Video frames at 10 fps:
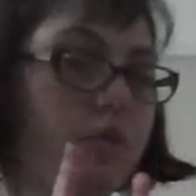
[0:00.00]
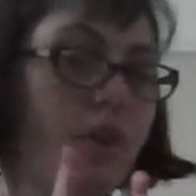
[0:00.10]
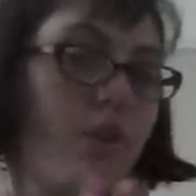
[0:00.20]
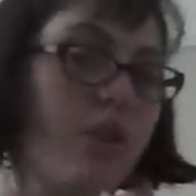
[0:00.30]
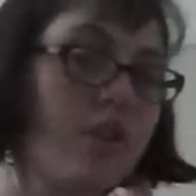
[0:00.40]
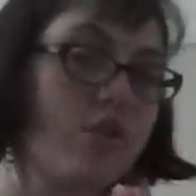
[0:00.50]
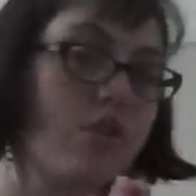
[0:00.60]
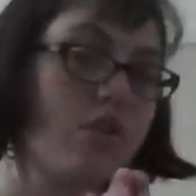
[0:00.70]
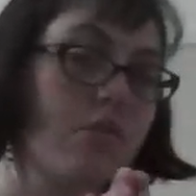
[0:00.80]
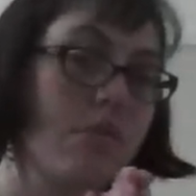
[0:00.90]
focus
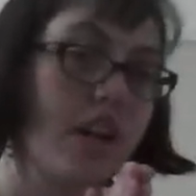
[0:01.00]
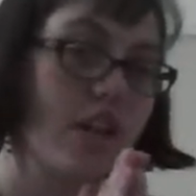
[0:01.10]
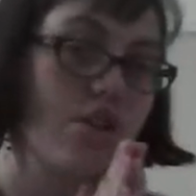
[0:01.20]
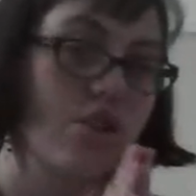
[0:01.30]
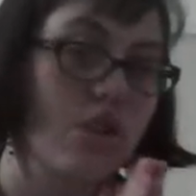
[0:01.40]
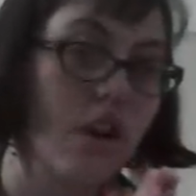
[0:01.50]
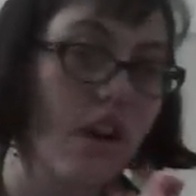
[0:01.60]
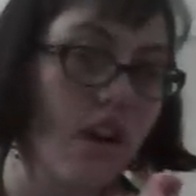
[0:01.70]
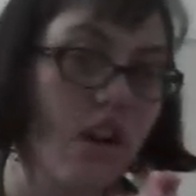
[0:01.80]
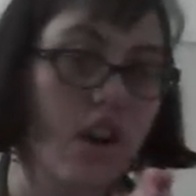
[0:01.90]
too much
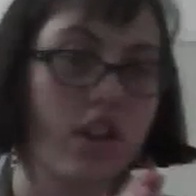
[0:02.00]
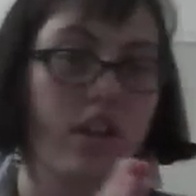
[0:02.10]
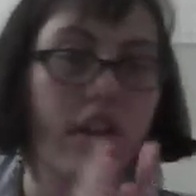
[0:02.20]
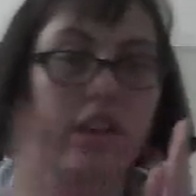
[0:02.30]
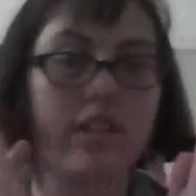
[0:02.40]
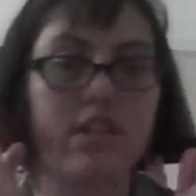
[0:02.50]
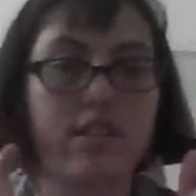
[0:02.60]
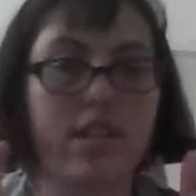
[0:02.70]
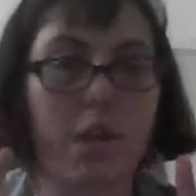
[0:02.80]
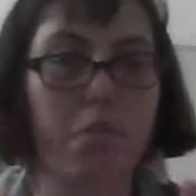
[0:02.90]
on
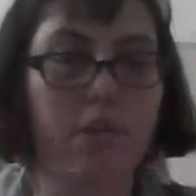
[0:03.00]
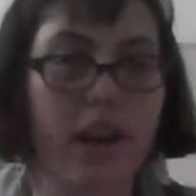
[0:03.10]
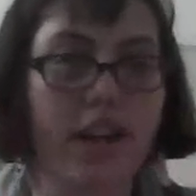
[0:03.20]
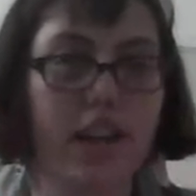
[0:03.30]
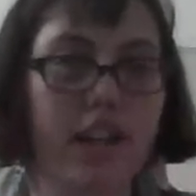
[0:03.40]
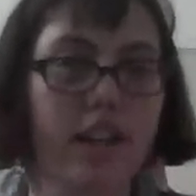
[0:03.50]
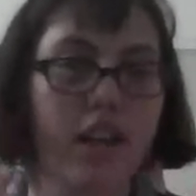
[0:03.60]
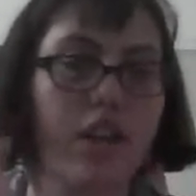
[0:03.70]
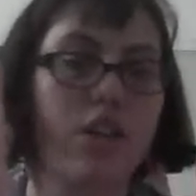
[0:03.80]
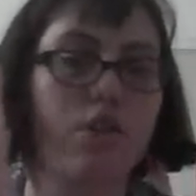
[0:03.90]
separating
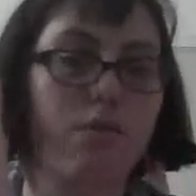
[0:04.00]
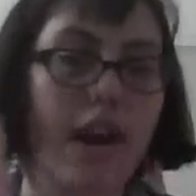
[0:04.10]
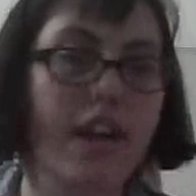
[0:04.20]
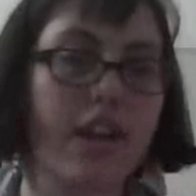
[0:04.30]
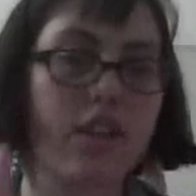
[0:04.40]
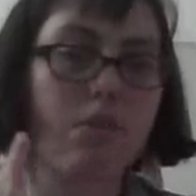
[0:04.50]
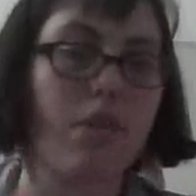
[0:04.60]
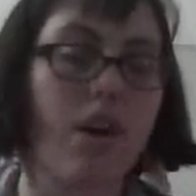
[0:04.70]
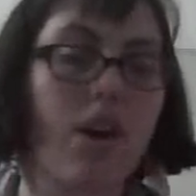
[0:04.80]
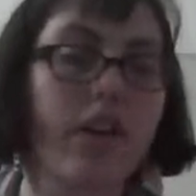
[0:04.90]
the right and the
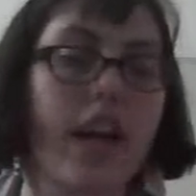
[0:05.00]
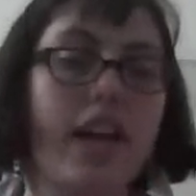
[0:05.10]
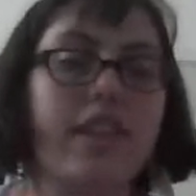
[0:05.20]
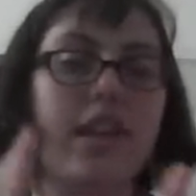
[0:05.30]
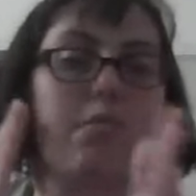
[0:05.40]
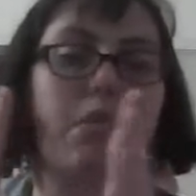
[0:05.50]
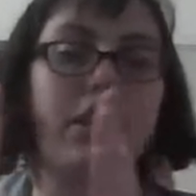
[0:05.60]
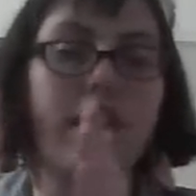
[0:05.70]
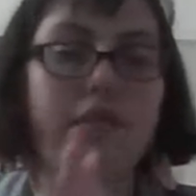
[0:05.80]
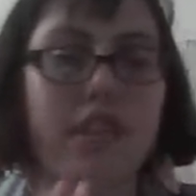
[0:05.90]
wrong, and then
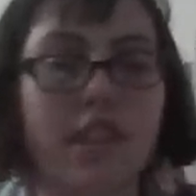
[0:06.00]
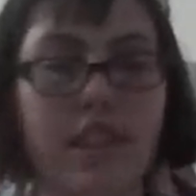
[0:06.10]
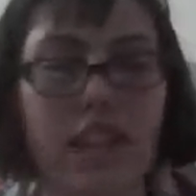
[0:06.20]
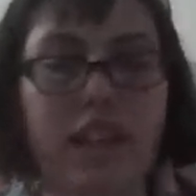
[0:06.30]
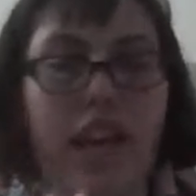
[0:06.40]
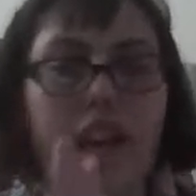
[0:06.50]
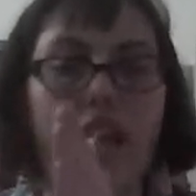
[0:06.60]
believing that